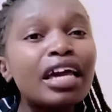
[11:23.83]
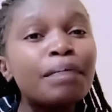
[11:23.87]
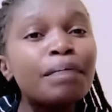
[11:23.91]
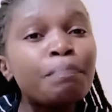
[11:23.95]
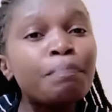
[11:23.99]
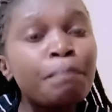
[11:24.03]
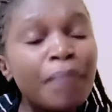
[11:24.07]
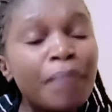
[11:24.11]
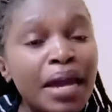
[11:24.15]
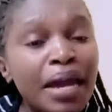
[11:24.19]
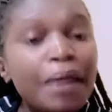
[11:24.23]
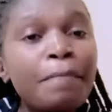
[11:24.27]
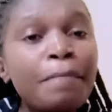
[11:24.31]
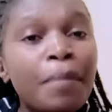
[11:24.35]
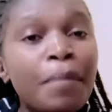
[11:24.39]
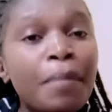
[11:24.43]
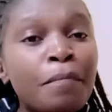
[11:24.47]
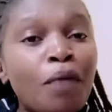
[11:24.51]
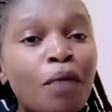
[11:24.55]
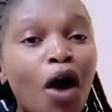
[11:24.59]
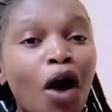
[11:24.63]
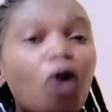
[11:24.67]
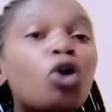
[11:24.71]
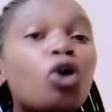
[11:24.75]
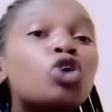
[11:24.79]
many
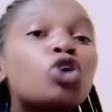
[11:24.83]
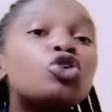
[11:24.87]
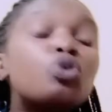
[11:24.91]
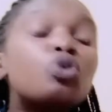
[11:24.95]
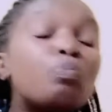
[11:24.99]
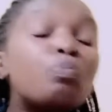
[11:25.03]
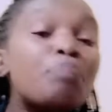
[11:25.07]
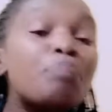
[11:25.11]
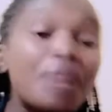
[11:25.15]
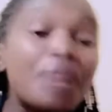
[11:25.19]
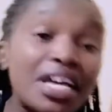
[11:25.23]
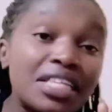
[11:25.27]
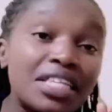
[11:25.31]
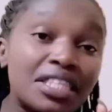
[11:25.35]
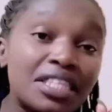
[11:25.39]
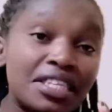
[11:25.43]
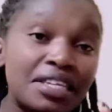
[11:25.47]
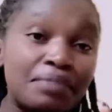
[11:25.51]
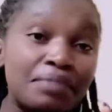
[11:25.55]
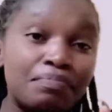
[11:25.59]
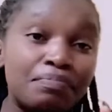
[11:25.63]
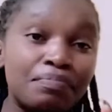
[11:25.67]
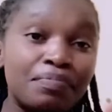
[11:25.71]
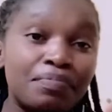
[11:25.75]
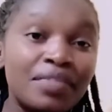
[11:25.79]
people are going to praise
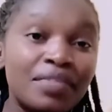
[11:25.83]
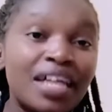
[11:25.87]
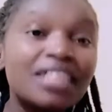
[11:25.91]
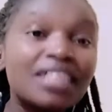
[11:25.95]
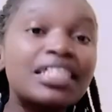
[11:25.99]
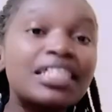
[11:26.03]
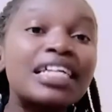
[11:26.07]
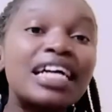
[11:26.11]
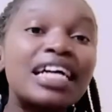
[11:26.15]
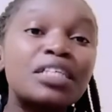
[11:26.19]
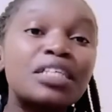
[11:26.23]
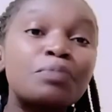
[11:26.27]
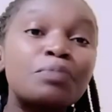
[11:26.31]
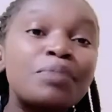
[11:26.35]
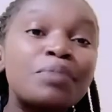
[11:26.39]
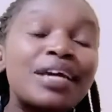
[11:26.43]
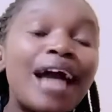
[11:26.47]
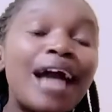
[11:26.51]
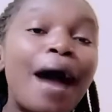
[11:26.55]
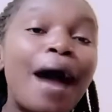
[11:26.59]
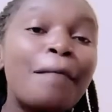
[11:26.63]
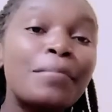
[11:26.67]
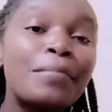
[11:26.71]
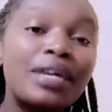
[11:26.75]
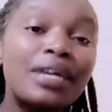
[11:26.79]
him that he has
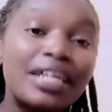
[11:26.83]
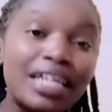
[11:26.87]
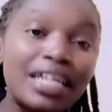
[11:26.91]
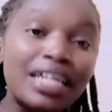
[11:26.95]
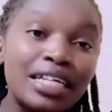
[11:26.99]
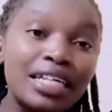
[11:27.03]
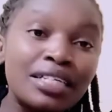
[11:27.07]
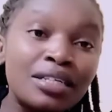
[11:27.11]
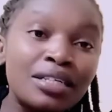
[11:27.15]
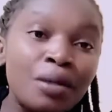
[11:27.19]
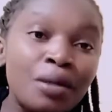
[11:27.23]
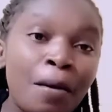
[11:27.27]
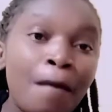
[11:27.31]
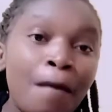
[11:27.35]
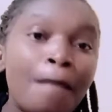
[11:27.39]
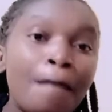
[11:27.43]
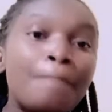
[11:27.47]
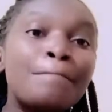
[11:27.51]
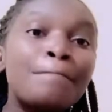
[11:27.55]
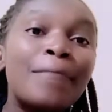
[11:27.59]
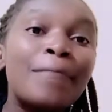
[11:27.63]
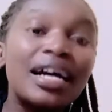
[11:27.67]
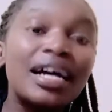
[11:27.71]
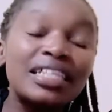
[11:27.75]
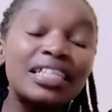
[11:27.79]
become great,
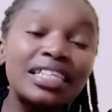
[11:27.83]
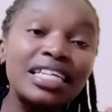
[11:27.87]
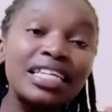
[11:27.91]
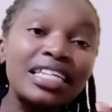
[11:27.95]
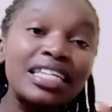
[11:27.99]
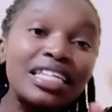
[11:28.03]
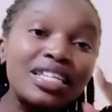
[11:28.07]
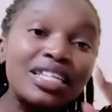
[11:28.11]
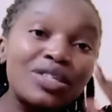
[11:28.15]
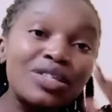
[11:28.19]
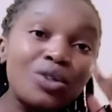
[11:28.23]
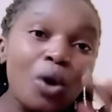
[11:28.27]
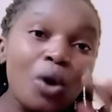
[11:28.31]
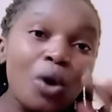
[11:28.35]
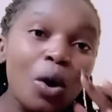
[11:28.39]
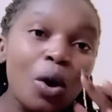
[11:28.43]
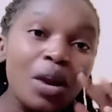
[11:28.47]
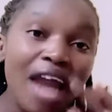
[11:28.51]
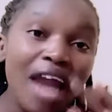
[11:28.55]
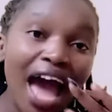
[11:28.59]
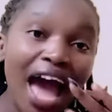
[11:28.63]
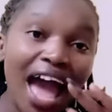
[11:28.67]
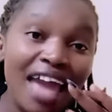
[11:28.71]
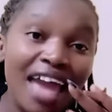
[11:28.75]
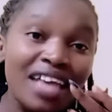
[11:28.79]
but in his
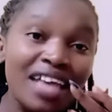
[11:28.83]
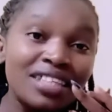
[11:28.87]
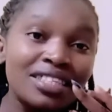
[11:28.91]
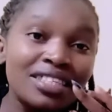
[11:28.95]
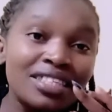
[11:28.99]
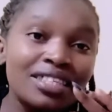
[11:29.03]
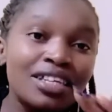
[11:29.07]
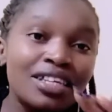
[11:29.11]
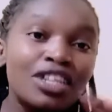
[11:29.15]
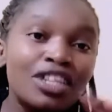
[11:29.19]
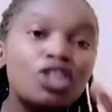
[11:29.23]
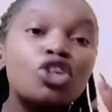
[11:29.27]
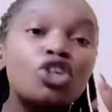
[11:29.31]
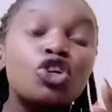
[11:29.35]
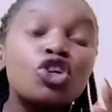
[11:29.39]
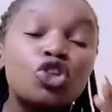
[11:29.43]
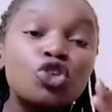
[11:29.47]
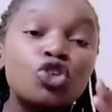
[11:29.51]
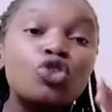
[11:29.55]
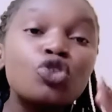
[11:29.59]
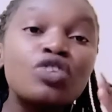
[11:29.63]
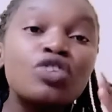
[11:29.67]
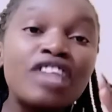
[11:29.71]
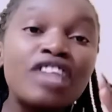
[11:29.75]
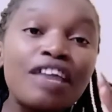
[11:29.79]
own eyes, he
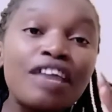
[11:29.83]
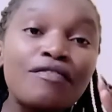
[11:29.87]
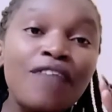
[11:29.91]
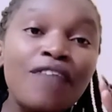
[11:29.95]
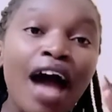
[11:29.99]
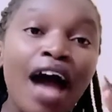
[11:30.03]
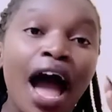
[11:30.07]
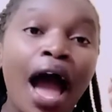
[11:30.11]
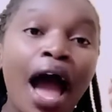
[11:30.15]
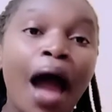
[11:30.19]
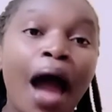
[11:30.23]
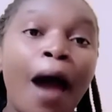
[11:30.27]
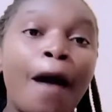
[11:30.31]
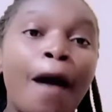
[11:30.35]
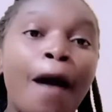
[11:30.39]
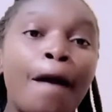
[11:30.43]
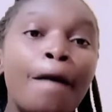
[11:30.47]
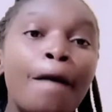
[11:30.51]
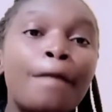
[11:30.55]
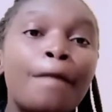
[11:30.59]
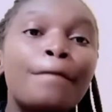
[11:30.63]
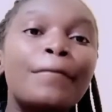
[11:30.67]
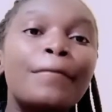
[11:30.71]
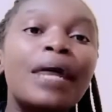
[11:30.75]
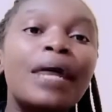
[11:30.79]
should never
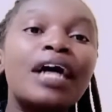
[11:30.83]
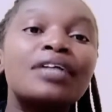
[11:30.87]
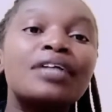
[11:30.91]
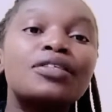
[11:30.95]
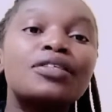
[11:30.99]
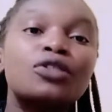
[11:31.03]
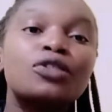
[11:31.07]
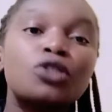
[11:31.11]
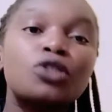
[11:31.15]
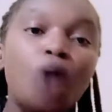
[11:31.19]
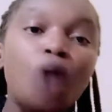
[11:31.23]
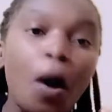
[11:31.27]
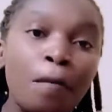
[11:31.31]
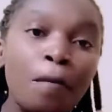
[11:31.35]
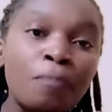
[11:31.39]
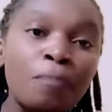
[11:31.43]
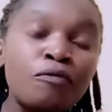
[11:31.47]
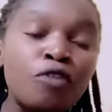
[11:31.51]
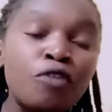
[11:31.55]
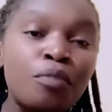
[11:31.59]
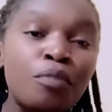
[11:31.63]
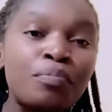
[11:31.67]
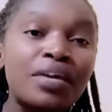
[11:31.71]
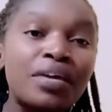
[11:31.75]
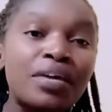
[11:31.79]
stop
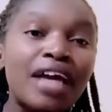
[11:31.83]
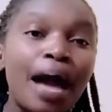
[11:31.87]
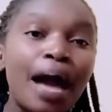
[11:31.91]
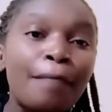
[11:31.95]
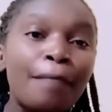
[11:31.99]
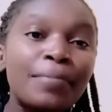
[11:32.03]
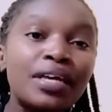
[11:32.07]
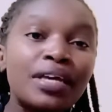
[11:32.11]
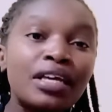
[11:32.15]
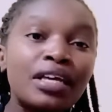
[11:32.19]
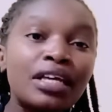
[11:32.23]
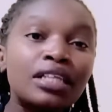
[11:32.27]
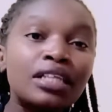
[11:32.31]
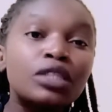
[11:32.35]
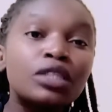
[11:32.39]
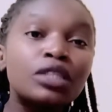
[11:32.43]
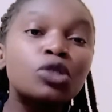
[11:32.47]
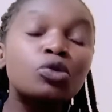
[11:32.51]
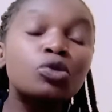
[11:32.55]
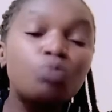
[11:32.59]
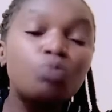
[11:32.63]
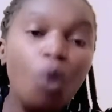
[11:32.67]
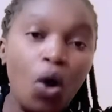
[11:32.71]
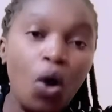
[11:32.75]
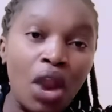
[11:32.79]
from becoming
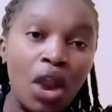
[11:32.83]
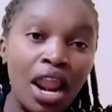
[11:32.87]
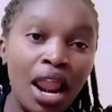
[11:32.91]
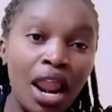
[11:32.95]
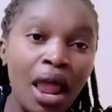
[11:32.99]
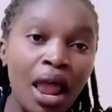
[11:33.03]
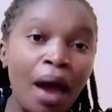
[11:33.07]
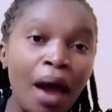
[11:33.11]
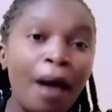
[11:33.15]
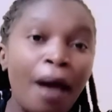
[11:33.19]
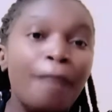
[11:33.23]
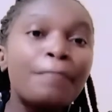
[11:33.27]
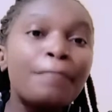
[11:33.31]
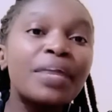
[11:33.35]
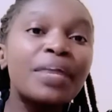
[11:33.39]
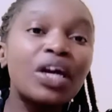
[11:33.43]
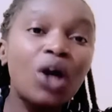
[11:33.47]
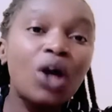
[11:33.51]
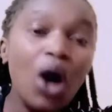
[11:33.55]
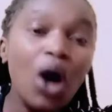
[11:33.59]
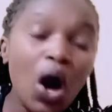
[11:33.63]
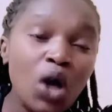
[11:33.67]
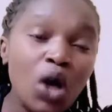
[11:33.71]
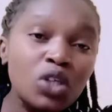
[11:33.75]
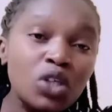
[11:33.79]
small.
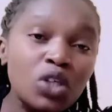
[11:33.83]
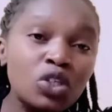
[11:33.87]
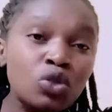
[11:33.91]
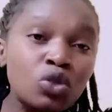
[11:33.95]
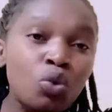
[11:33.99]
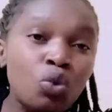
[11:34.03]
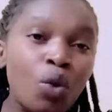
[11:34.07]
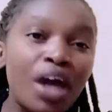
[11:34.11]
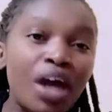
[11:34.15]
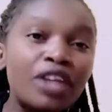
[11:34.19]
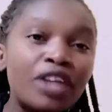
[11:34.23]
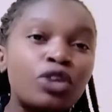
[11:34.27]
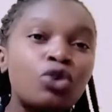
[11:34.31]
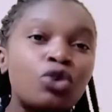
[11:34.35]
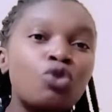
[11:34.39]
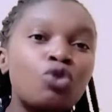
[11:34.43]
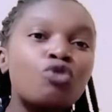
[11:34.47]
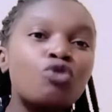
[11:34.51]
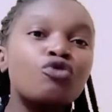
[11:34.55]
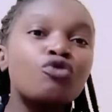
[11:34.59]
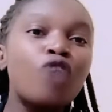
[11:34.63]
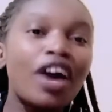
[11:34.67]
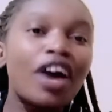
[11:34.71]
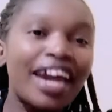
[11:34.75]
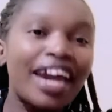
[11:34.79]
Because when you
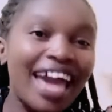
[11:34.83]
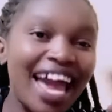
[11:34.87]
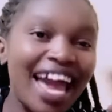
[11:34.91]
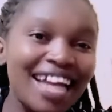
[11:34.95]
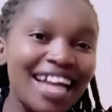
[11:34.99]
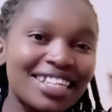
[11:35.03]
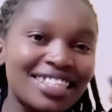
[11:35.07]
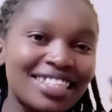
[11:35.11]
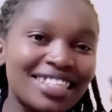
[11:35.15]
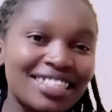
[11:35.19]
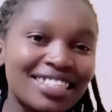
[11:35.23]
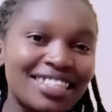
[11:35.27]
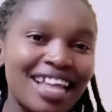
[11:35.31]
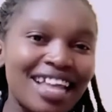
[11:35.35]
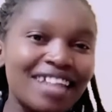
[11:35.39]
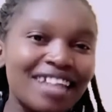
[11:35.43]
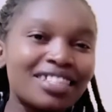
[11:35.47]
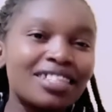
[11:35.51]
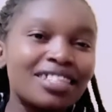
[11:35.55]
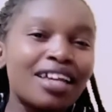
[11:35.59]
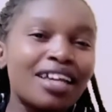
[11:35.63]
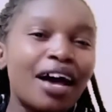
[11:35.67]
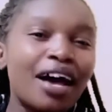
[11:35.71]
forget that